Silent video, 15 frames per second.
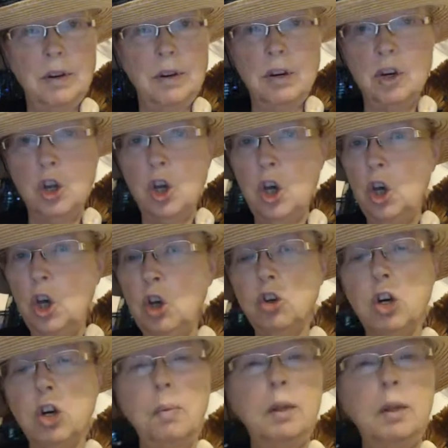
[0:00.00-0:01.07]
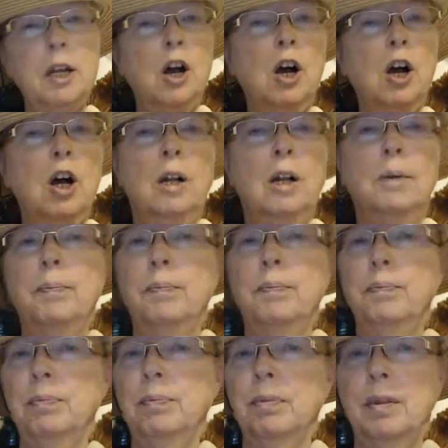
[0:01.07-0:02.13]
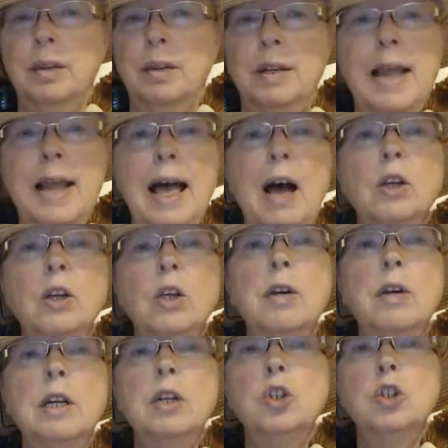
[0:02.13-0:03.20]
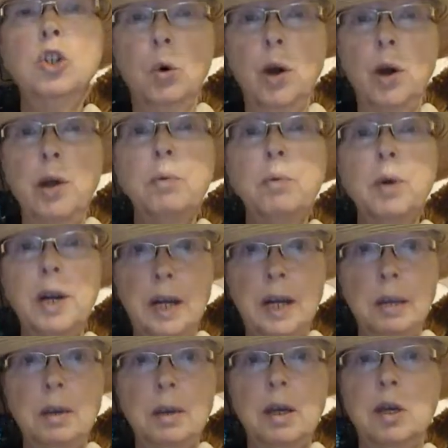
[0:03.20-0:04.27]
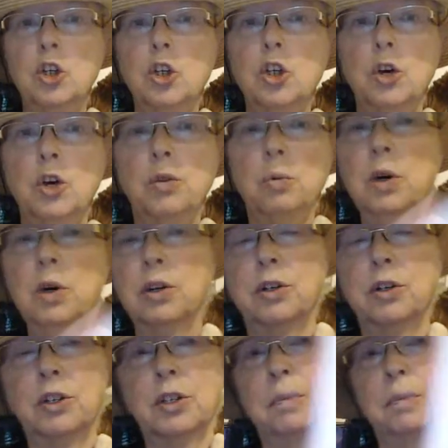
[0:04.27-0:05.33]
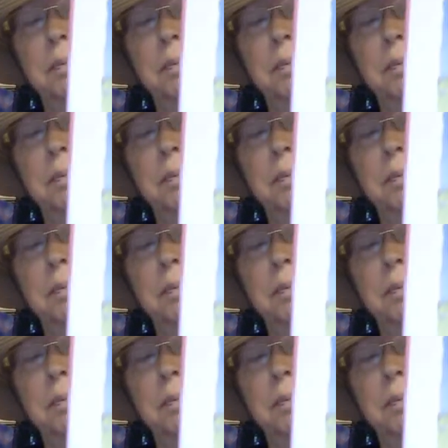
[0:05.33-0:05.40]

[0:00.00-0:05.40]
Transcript: No trouble at all. Now you can enjoy reading because you know the words.